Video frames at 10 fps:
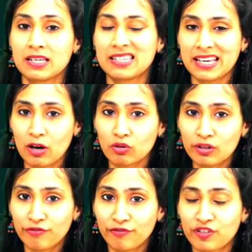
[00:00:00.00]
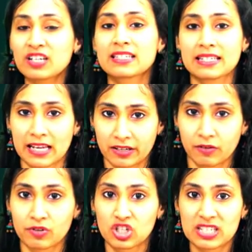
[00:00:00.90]
Take out the first letter,
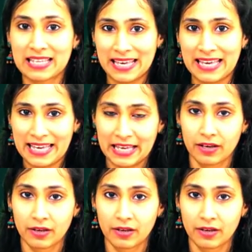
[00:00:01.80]
which is he.